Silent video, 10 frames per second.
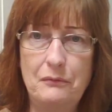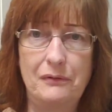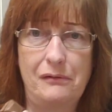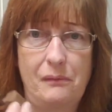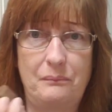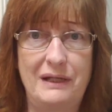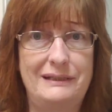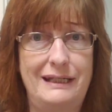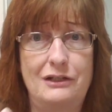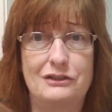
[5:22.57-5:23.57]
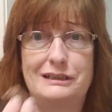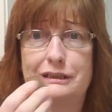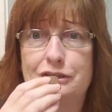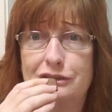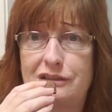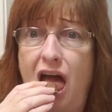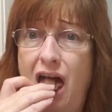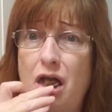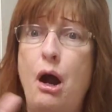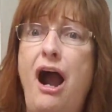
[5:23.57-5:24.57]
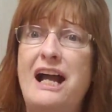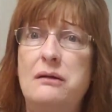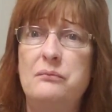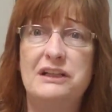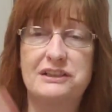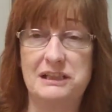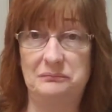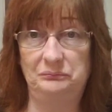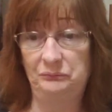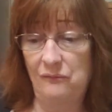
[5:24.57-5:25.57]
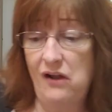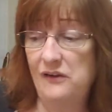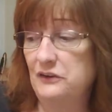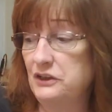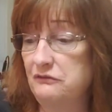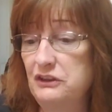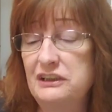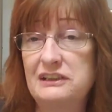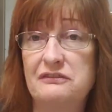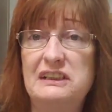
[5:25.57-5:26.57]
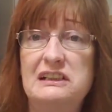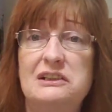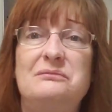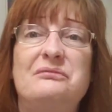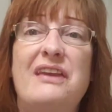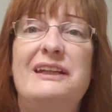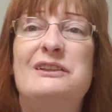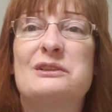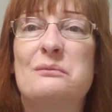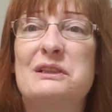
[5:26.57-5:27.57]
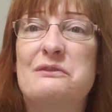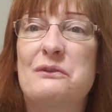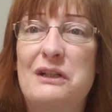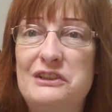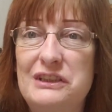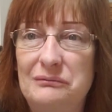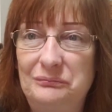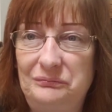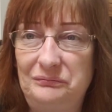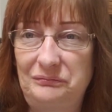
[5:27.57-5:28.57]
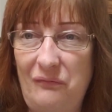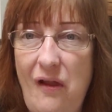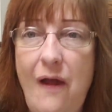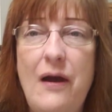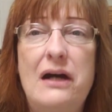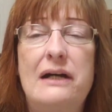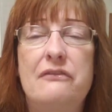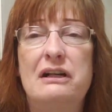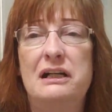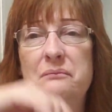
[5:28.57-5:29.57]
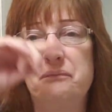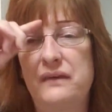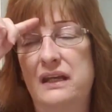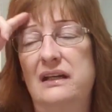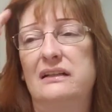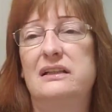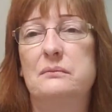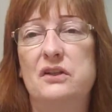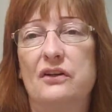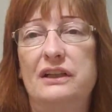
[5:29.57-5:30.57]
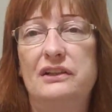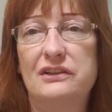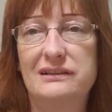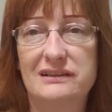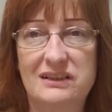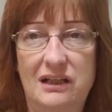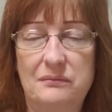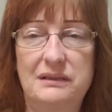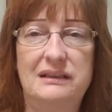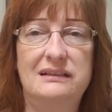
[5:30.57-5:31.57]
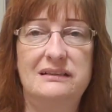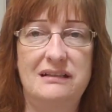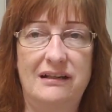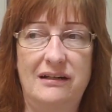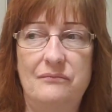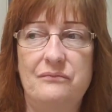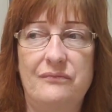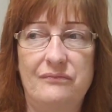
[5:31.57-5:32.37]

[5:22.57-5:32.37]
but they are delicious. All right, that's it. That's it for this video. Thank you so much for watching. I'll have uh, some yarny goodness coming and... Uh,